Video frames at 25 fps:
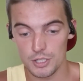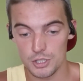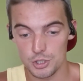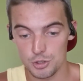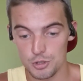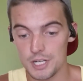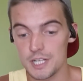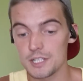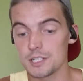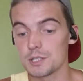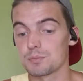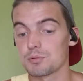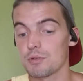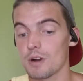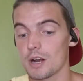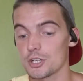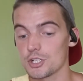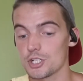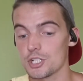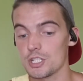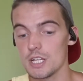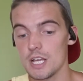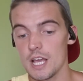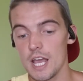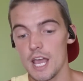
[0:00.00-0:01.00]
treating
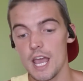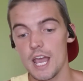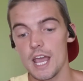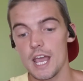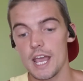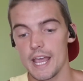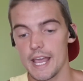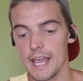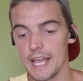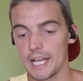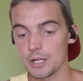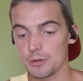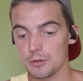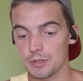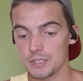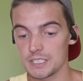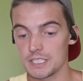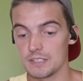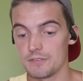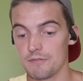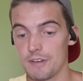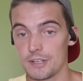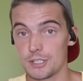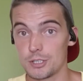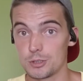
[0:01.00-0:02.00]
depression,
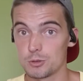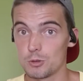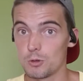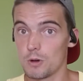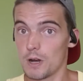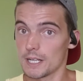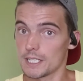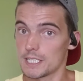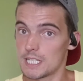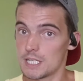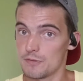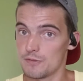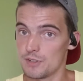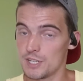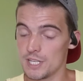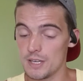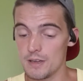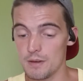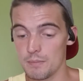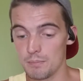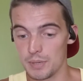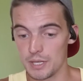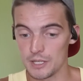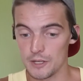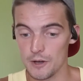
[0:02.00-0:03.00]
increasing physical activity,
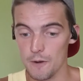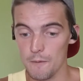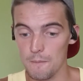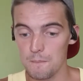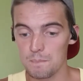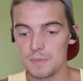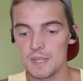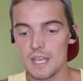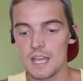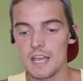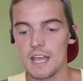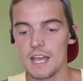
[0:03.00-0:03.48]
bingo,